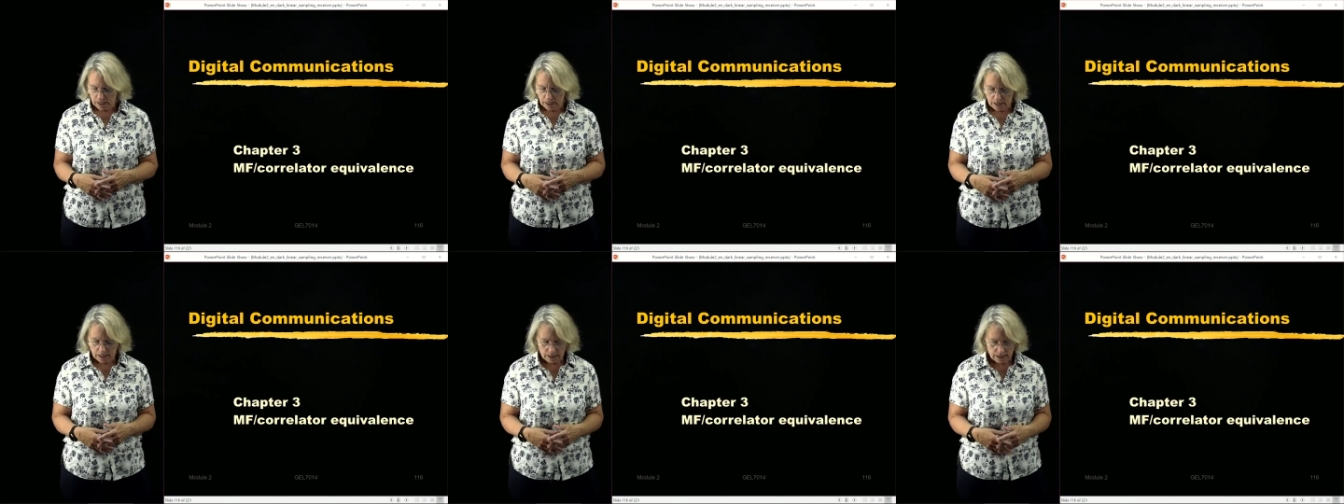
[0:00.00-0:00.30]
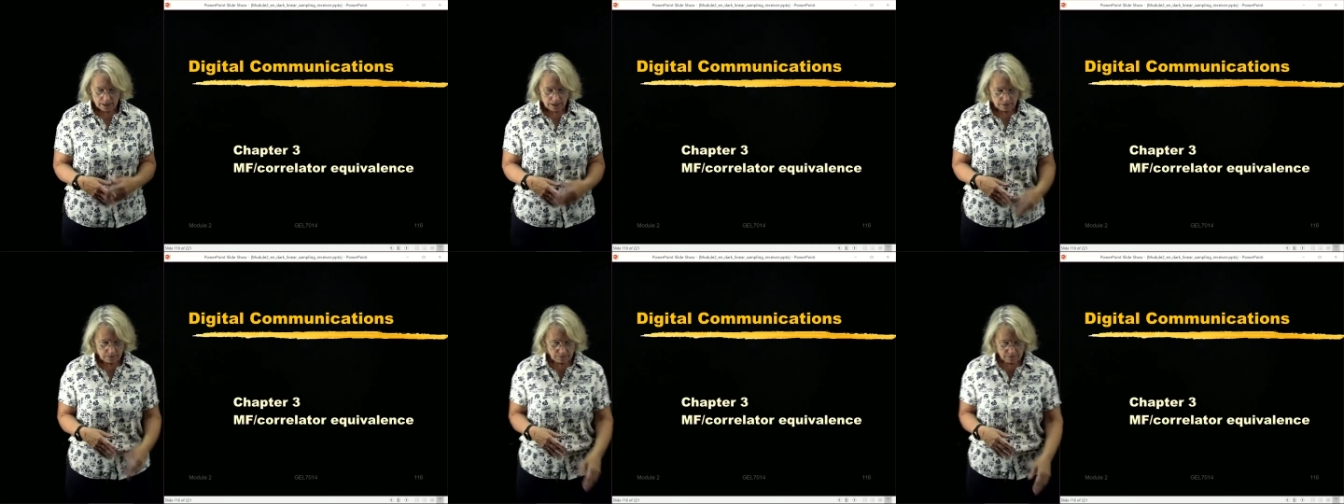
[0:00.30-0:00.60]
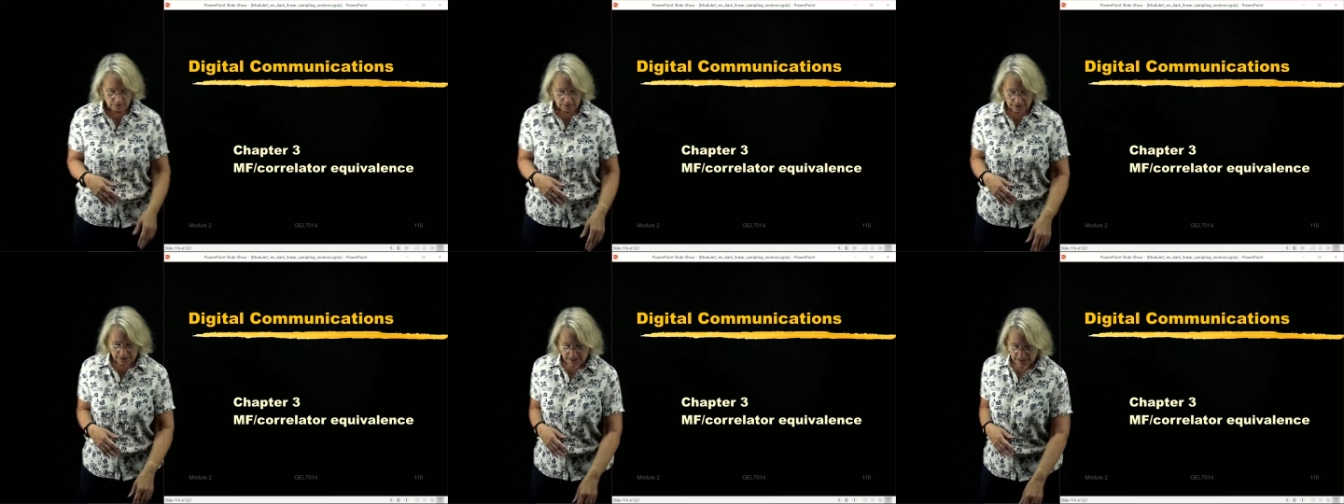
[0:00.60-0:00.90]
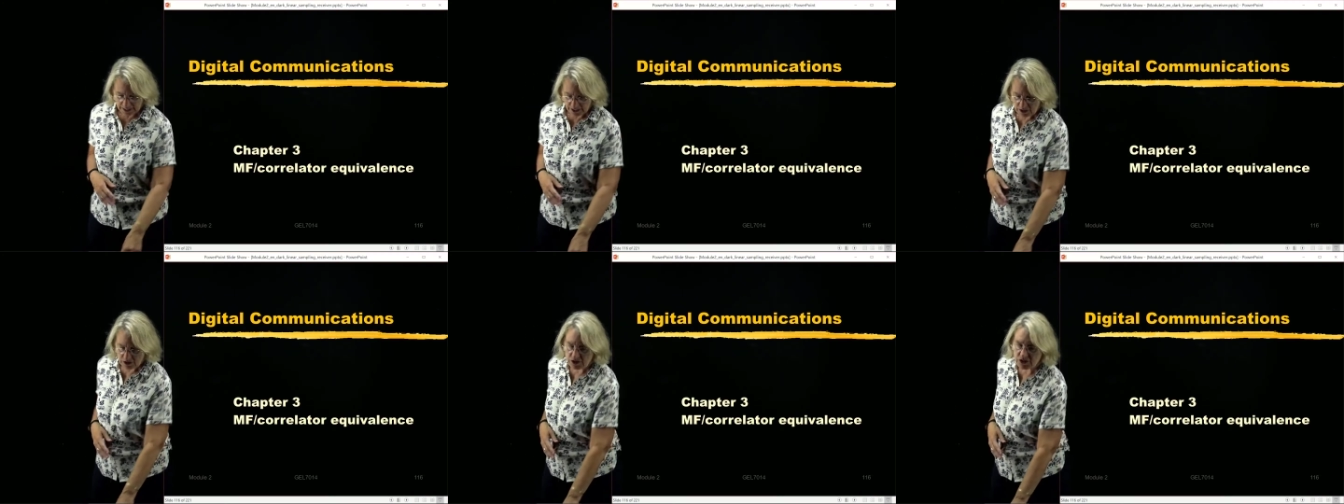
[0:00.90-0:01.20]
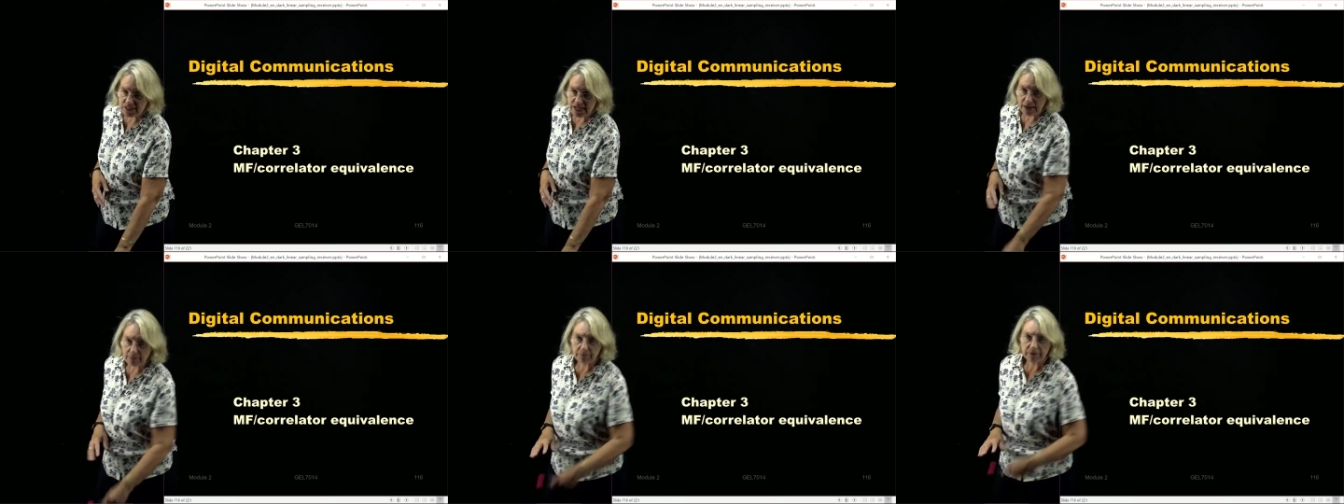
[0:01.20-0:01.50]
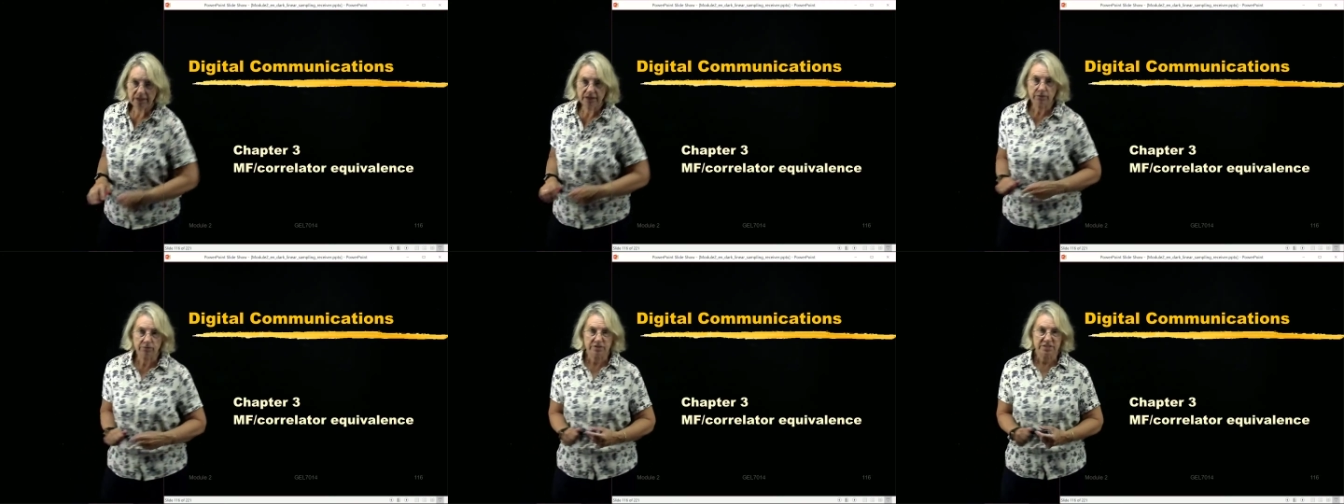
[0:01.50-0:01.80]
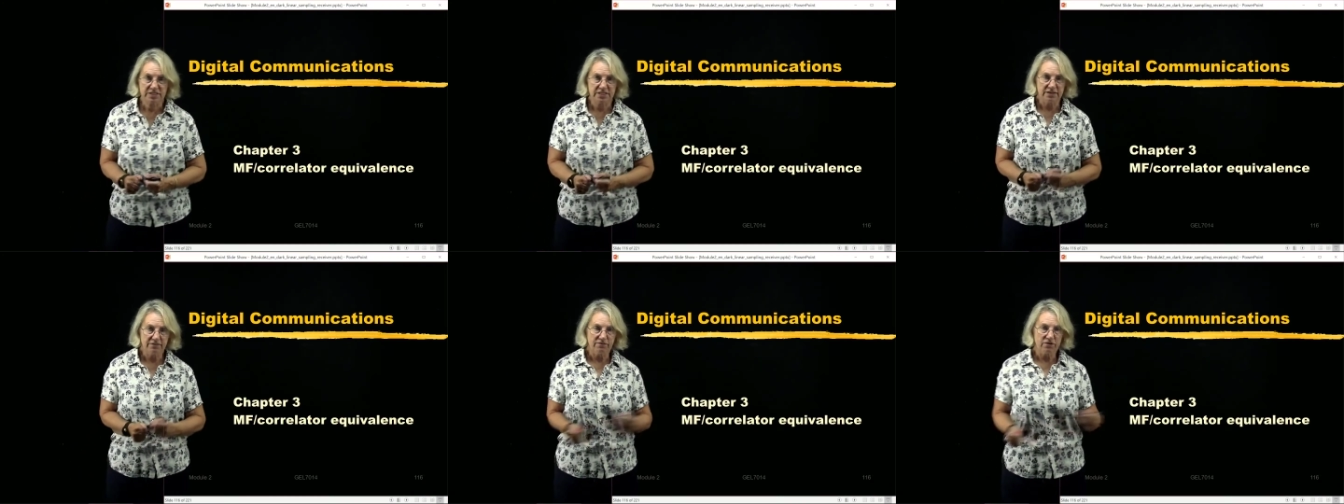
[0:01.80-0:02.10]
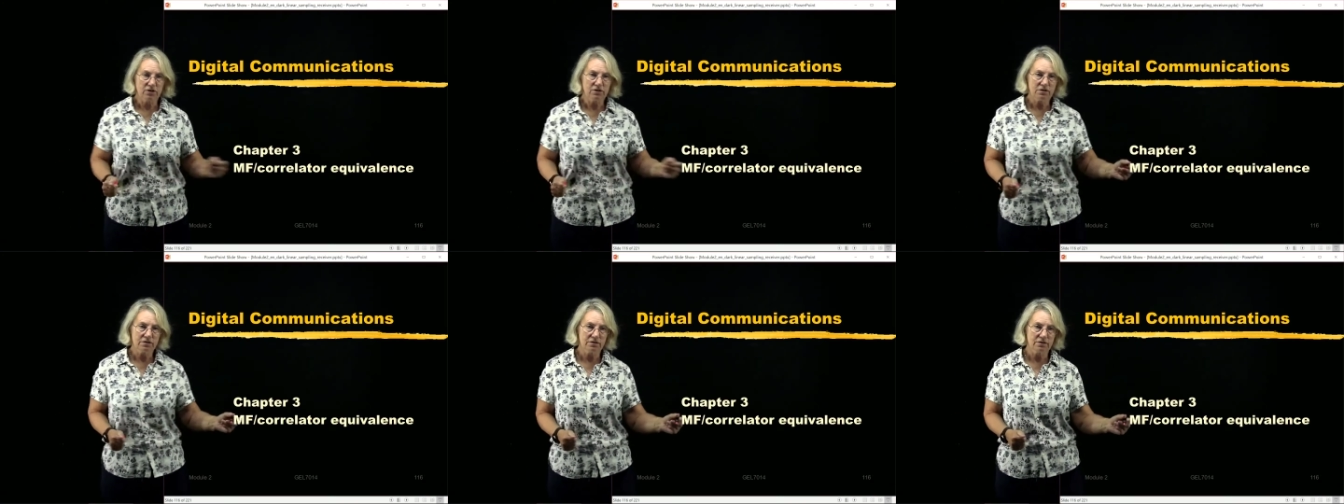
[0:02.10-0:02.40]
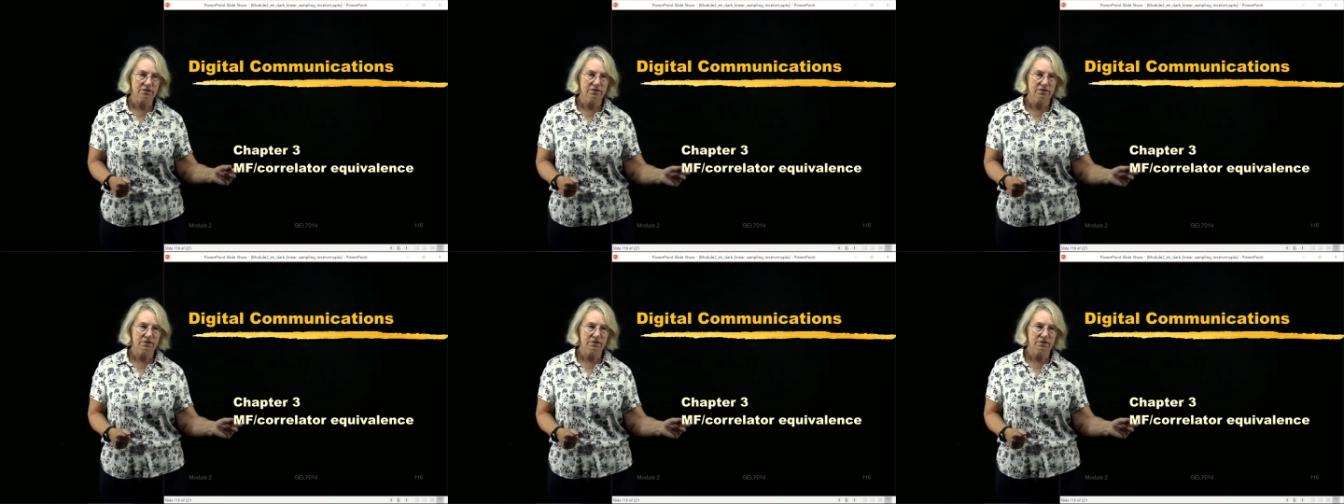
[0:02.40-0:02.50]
linear sampling receiver,